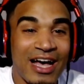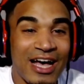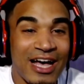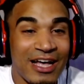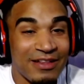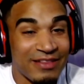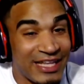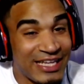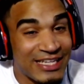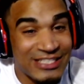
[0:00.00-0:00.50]

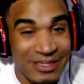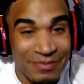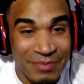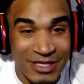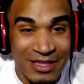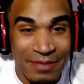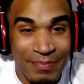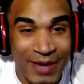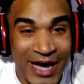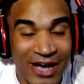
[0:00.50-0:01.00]
link's gonna be in the
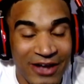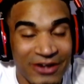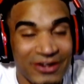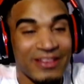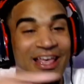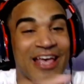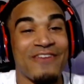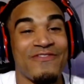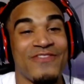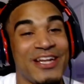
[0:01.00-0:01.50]
bio to
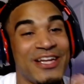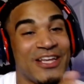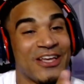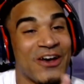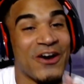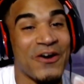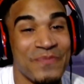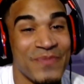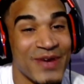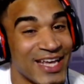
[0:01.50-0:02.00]
that
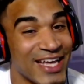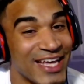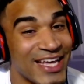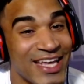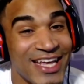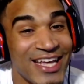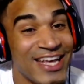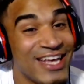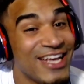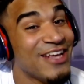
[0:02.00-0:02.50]
video, but
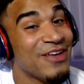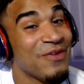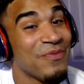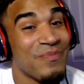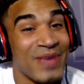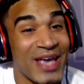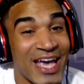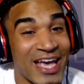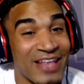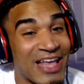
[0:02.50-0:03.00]

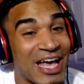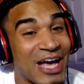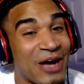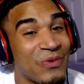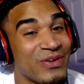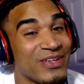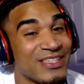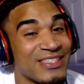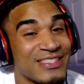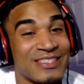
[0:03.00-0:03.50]
man, that
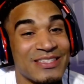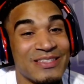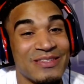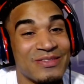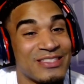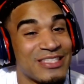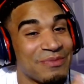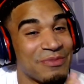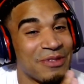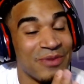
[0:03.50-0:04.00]
was
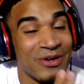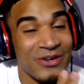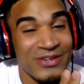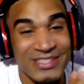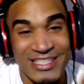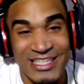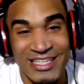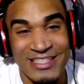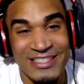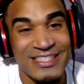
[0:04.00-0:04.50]
some of the most
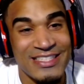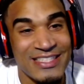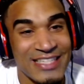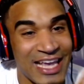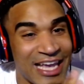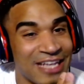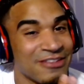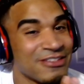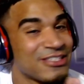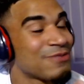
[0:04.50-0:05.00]

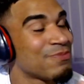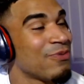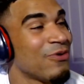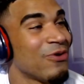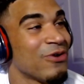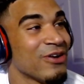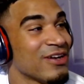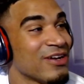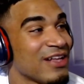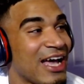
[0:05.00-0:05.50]
insane
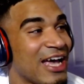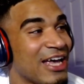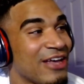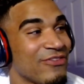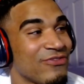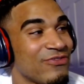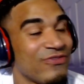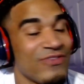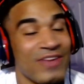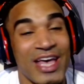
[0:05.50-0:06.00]
sport
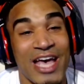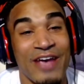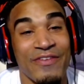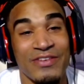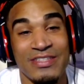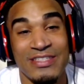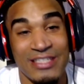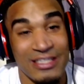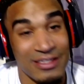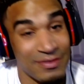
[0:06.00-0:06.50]
I've ever
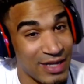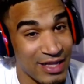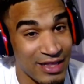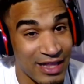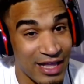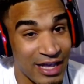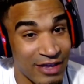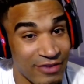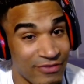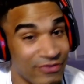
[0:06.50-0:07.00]
seen in my
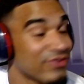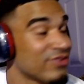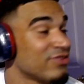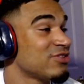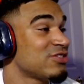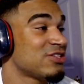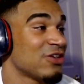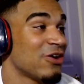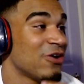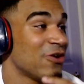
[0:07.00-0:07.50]
life.
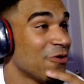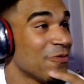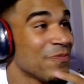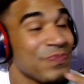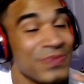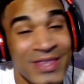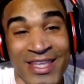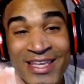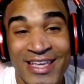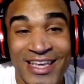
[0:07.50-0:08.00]
So
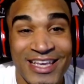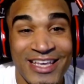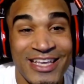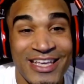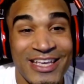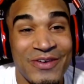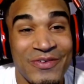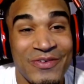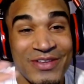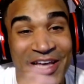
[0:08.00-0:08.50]

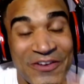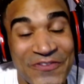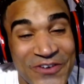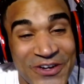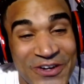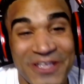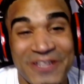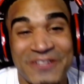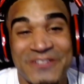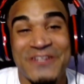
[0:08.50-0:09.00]
without
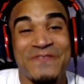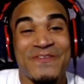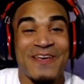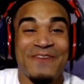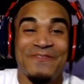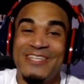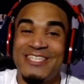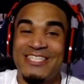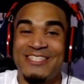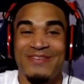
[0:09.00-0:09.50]
further ado, man,
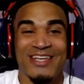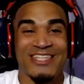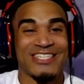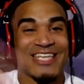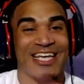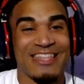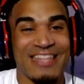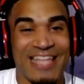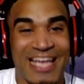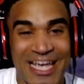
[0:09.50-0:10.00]
please smash that
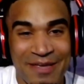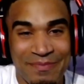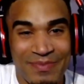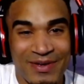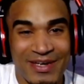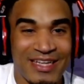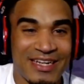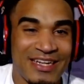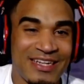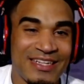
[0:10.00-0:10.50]
like
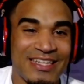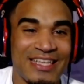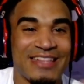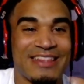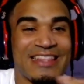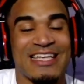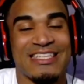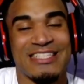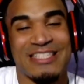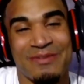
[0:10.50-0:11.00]
button, hit
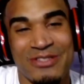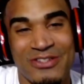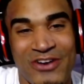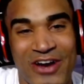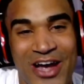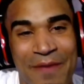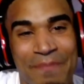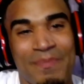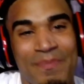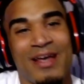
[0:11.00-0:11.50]
that
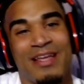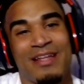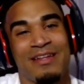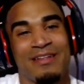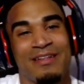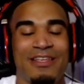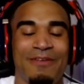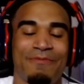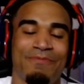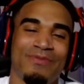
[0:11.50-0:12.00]
subscribe button, and
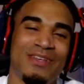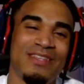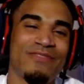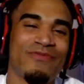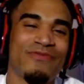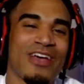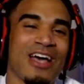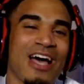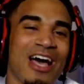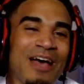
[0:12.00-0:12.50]
please leave a
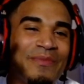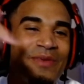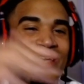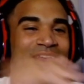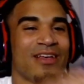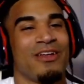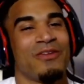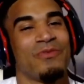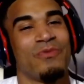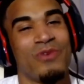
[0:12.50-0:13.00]
comment
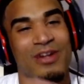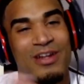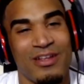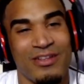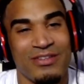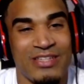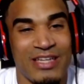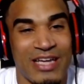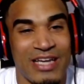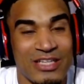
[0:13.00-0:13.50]
on what
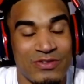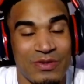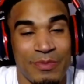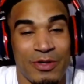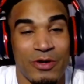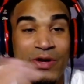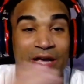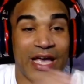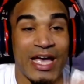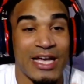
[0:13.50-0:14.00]
else you guys want me to
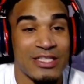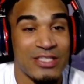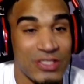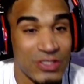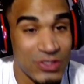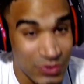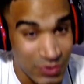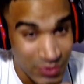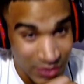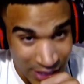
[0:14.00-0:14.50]
react
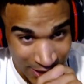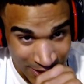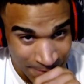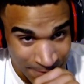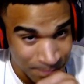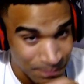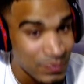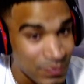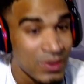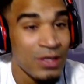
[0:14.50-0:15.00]
to.
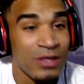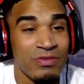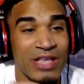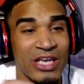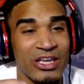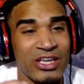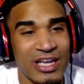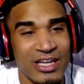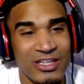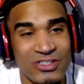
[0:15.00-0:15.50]
And thank
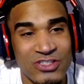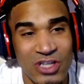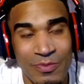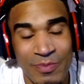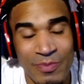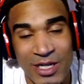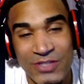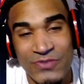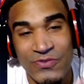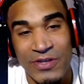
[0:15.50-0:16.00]
you guys so
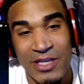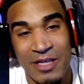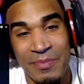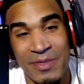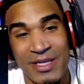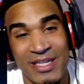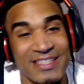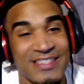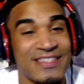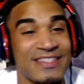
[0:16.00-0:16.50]
much for getting me
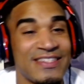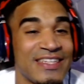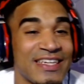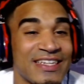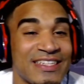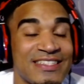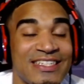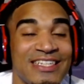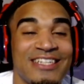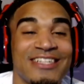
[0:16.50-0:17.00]
to
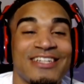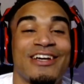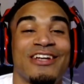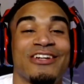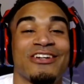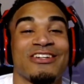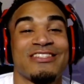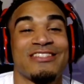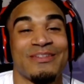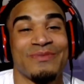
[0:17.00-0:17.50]
1,600
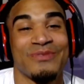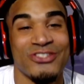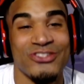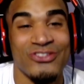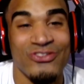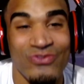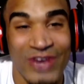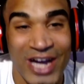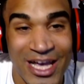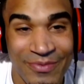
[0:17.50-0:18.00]

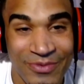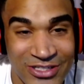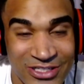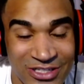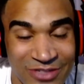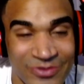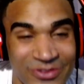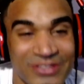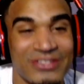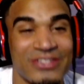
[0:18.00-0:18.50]
subscribers,
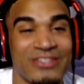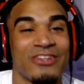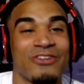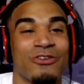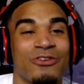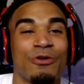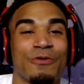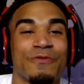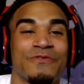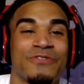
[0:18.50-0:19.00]
almost to the
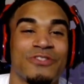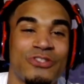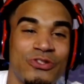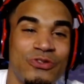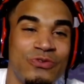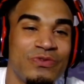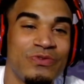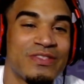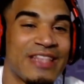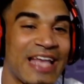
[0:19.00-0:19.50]
goal of
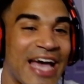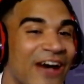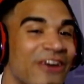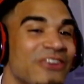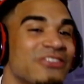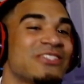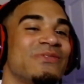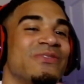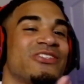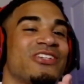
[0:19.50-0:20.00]

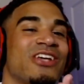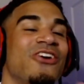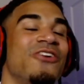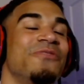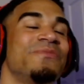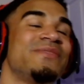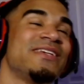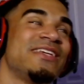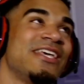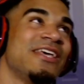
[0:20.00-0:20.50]
2,000, which I hope
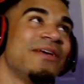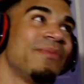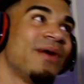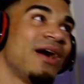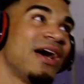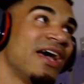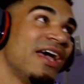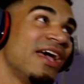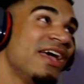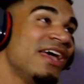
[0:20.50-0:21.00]
to get
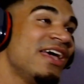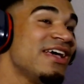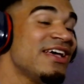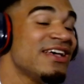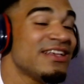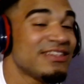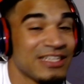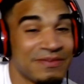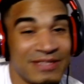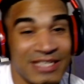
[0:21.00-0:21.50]
by
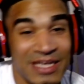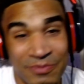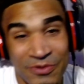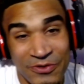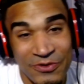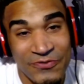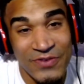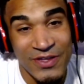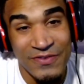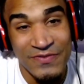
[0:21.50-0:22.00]
September
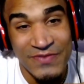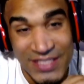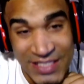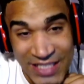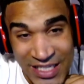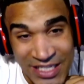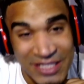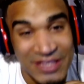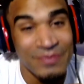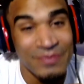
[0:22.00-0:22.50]
15th.